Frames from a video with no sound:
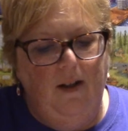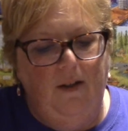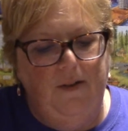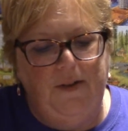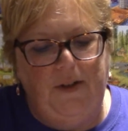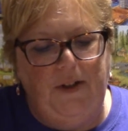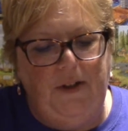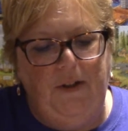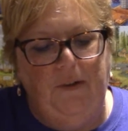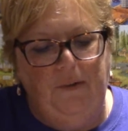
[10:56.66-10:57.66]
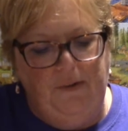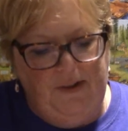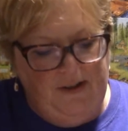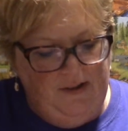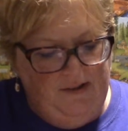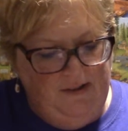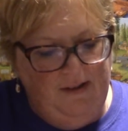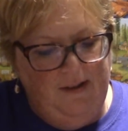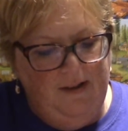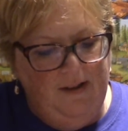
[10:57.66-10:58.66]
Oh, it's cute.
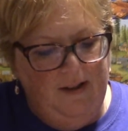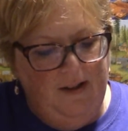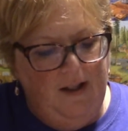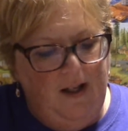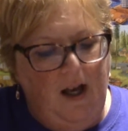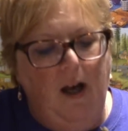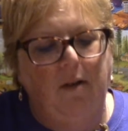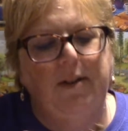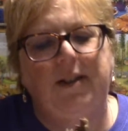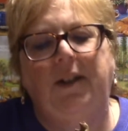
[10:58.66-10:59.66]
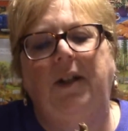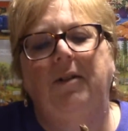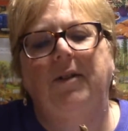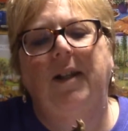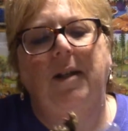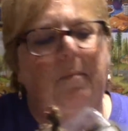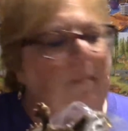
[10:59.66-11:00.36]
Oh, it's cuter than a